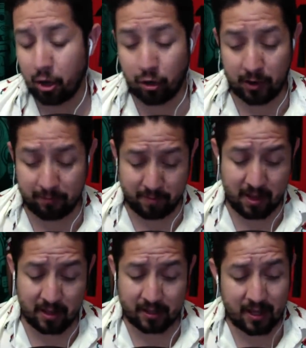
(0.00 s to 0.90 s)
Could it
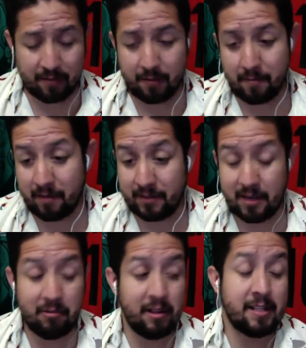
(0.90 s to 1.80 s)
be that the FMF
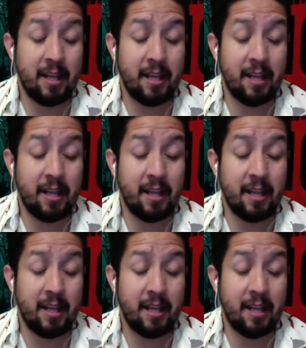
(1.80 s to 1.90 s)
didn't really